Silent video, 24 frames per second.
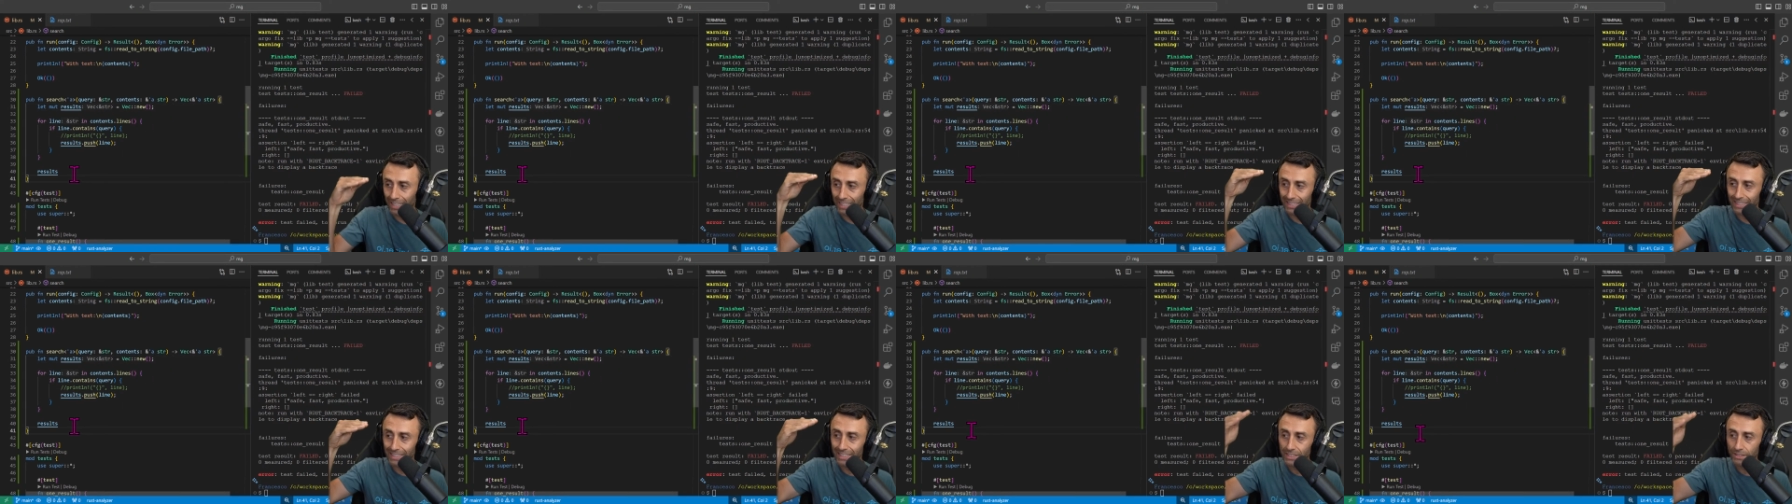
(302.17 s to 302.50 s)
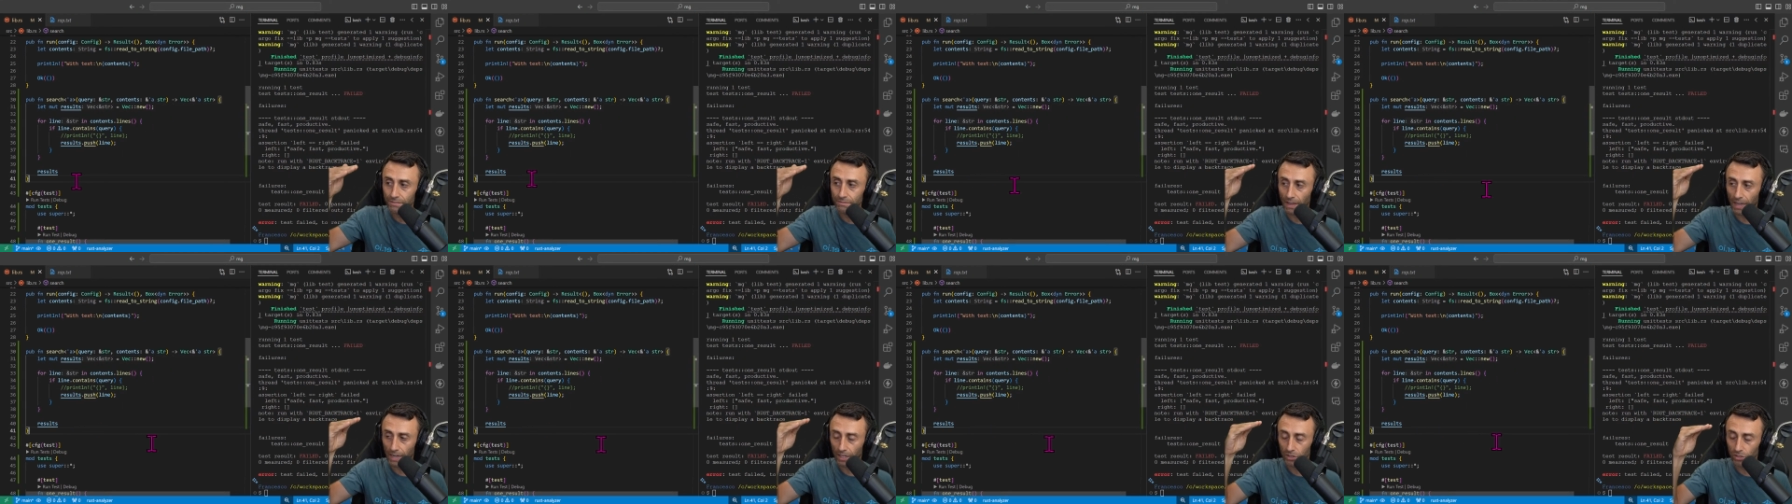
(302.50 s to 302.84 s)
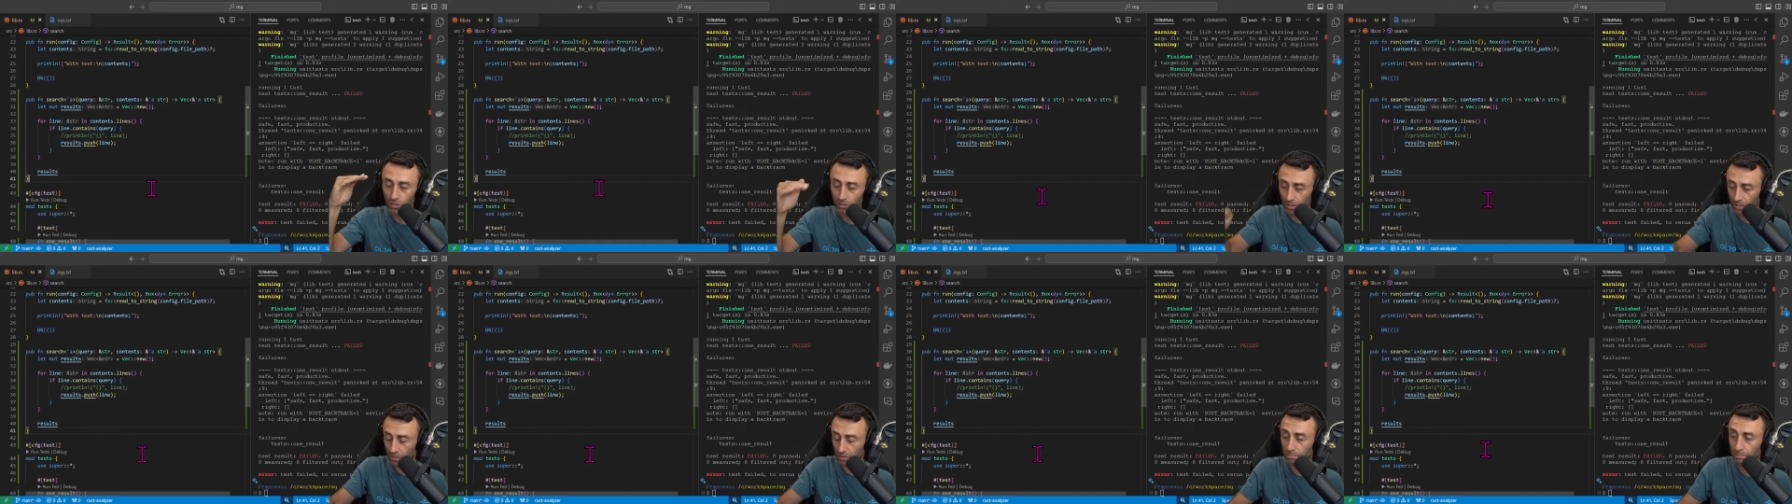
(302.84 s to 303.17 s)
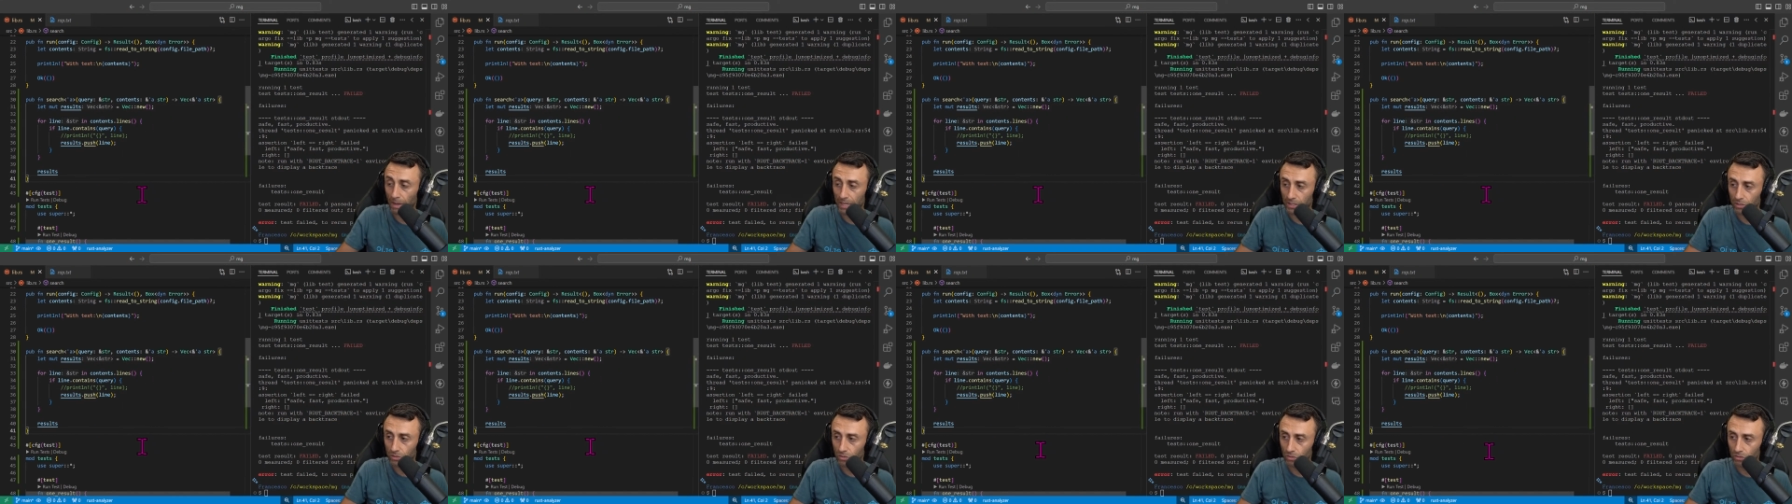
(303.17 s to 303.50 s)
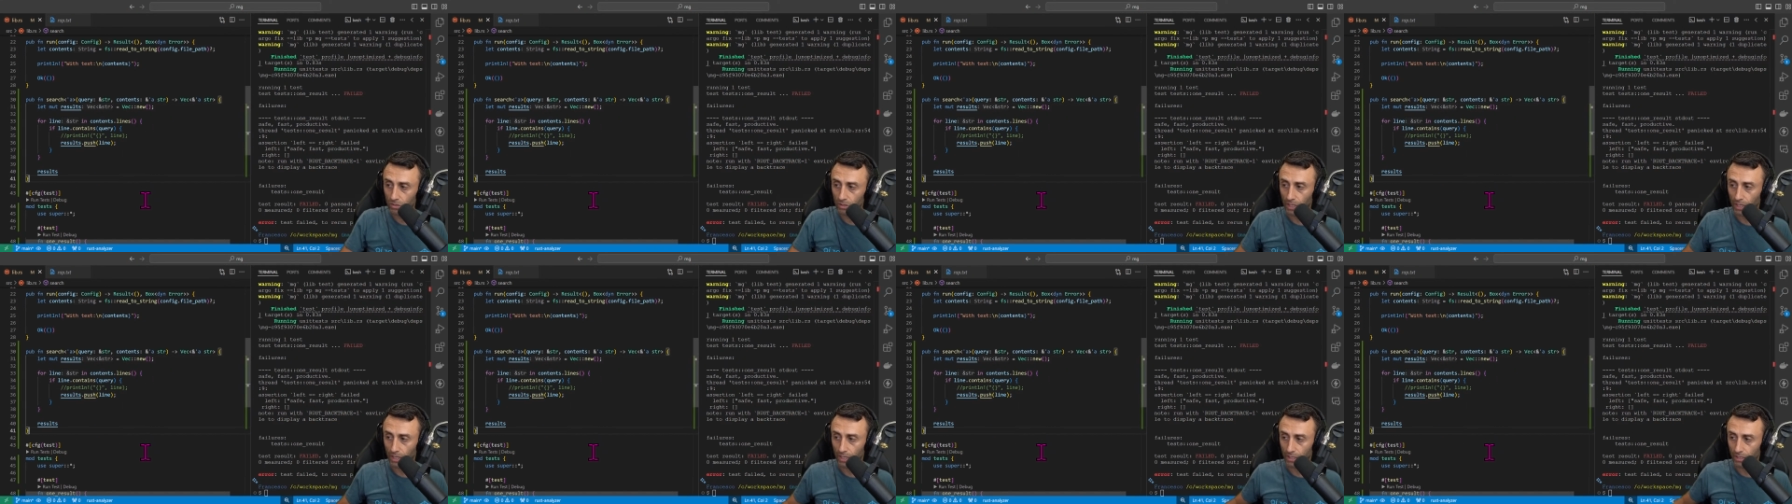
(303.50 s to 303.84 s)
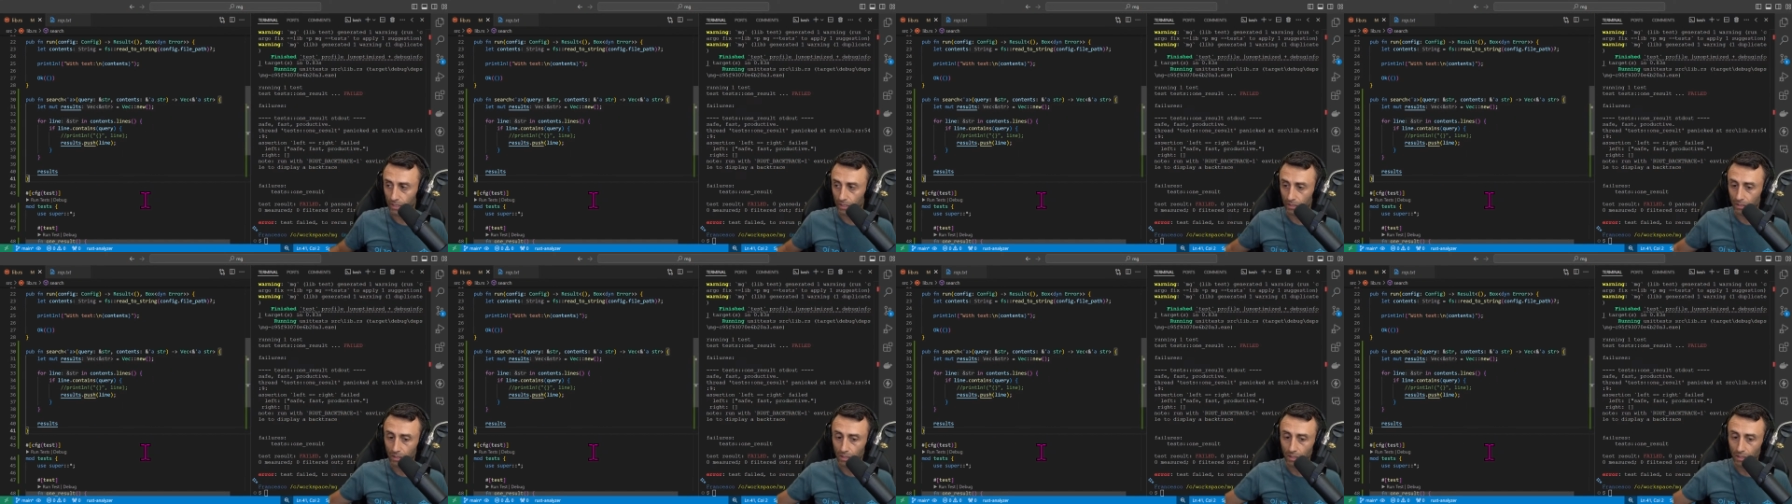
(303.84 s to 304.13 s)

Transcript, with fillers: this vector that might contain